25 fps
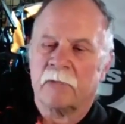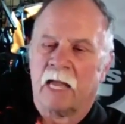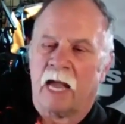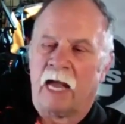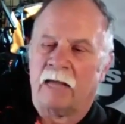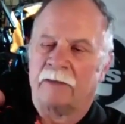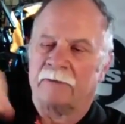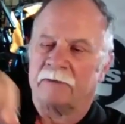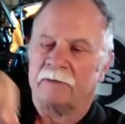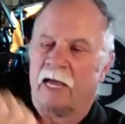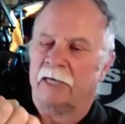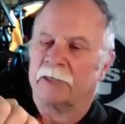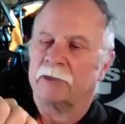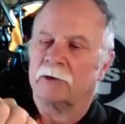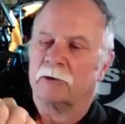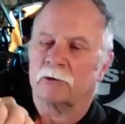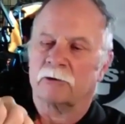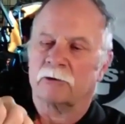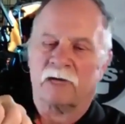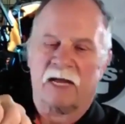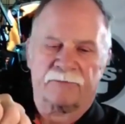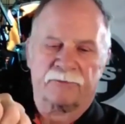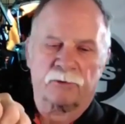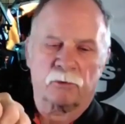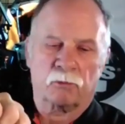And now you don't
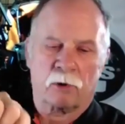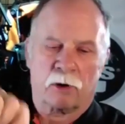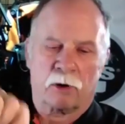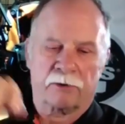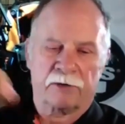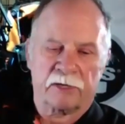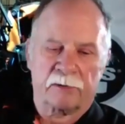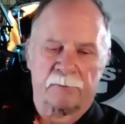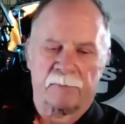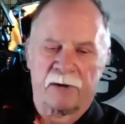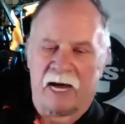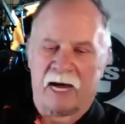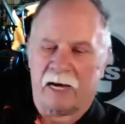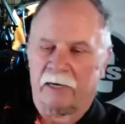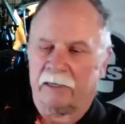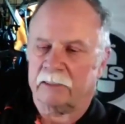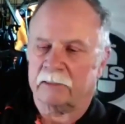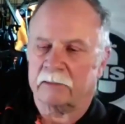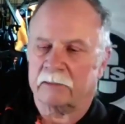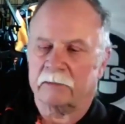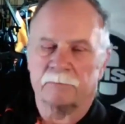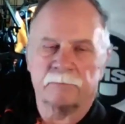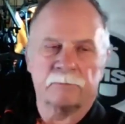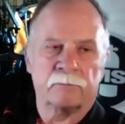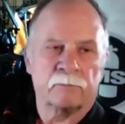have to worry about it
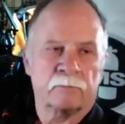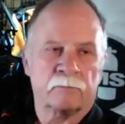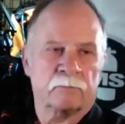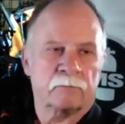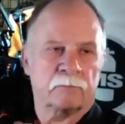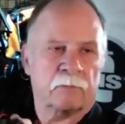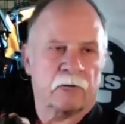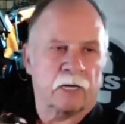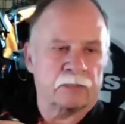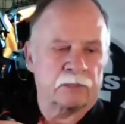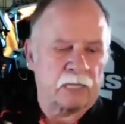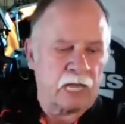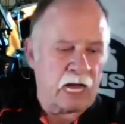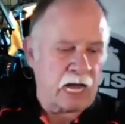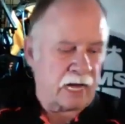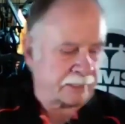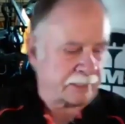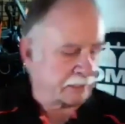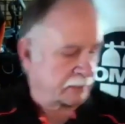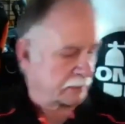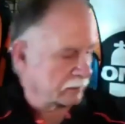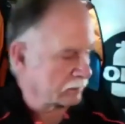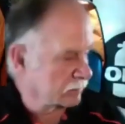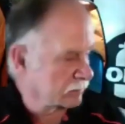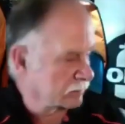
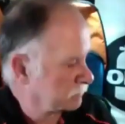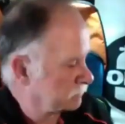unlocking.